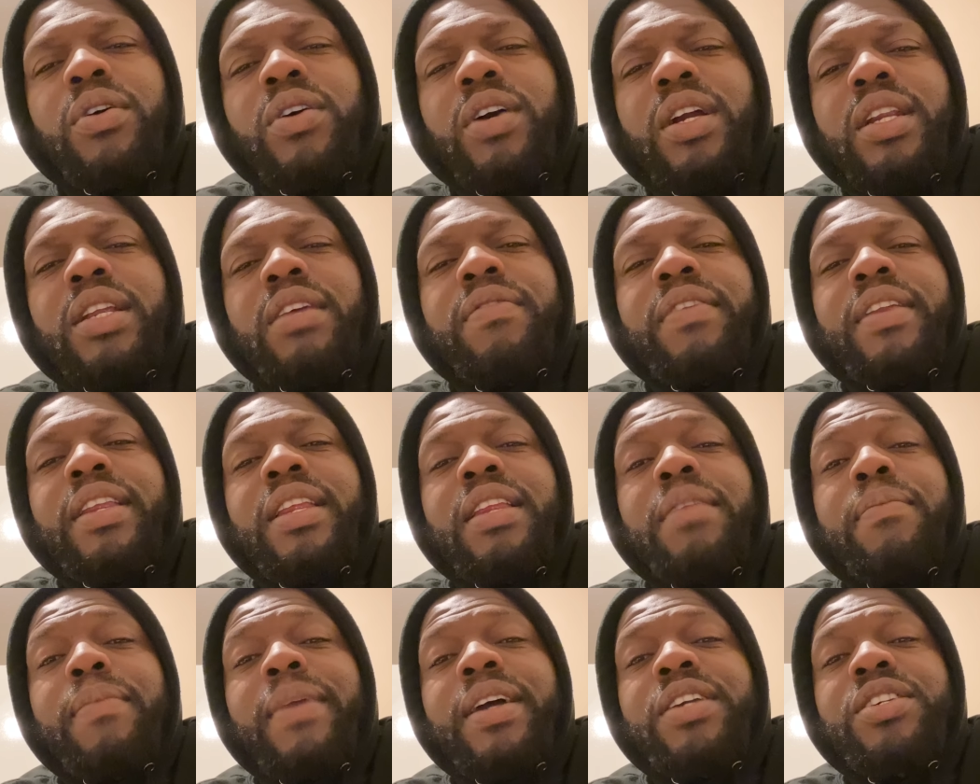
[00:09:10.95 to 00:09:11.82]
I didn't think
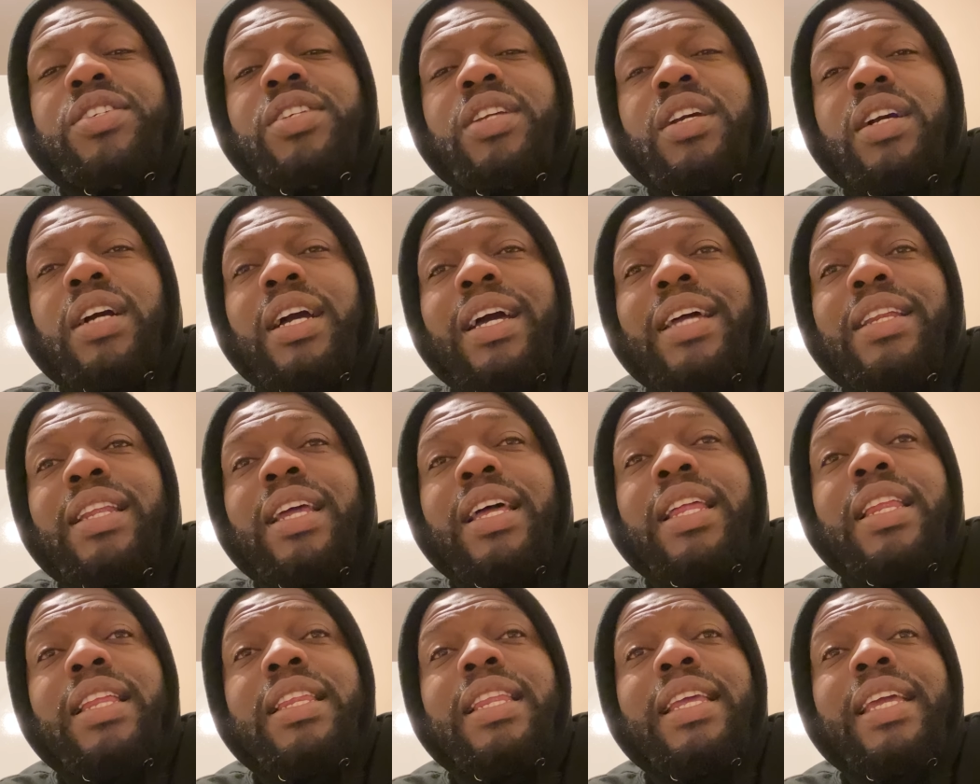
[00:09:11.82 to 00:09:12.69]
it matched it. I,
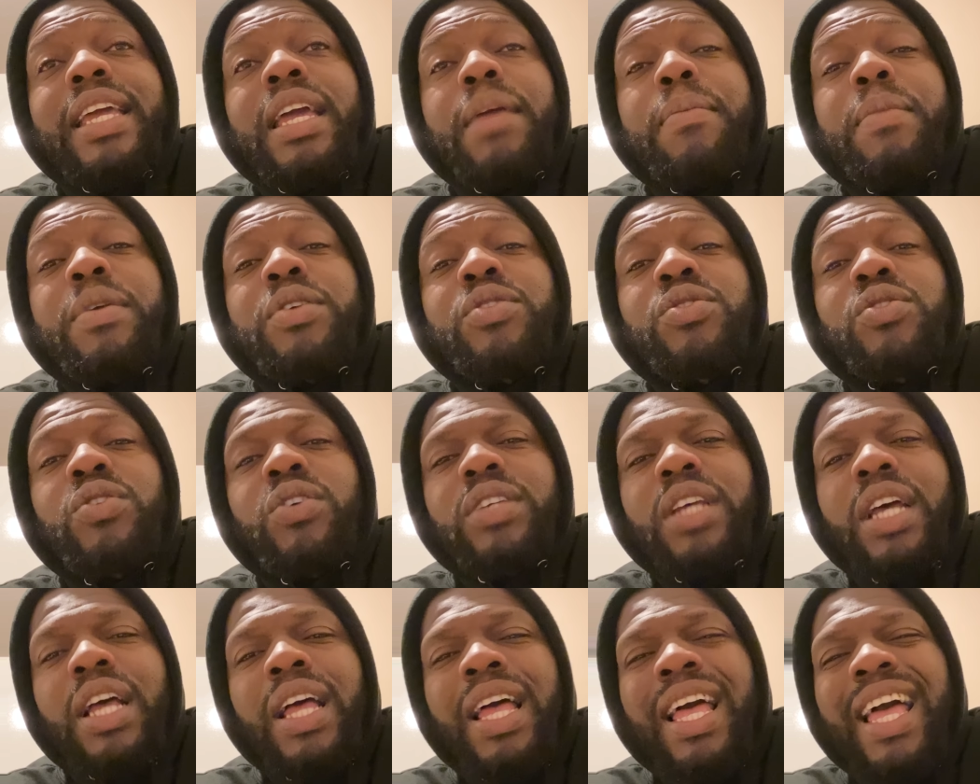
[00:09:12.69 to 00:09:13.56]
I, they gave me
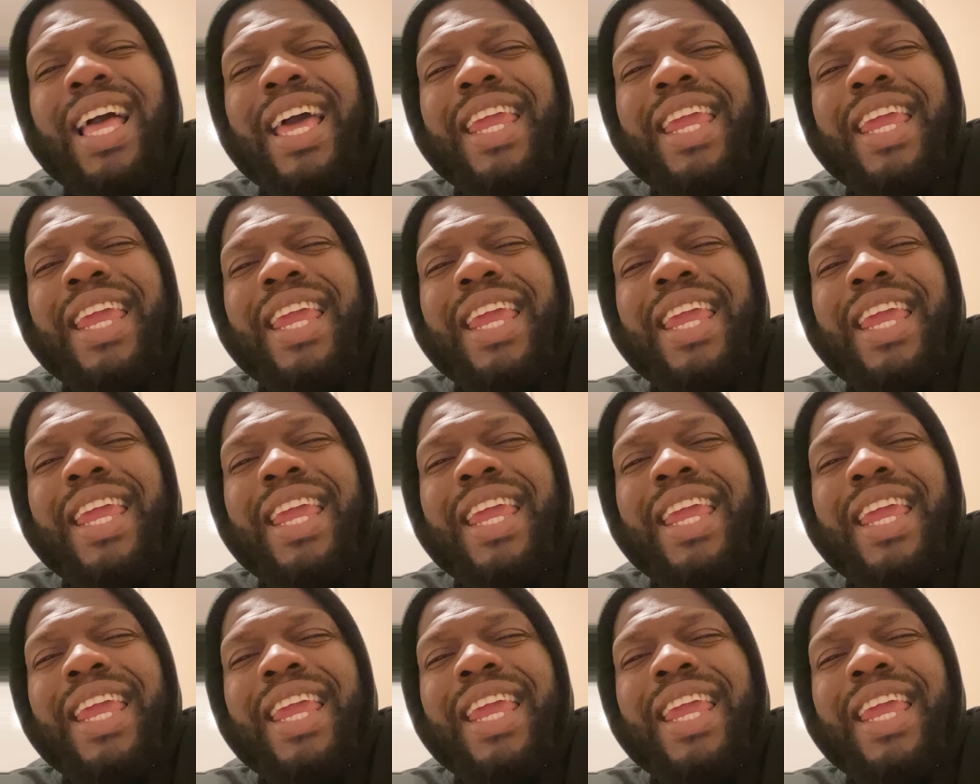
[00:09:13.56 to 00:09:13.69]
socks.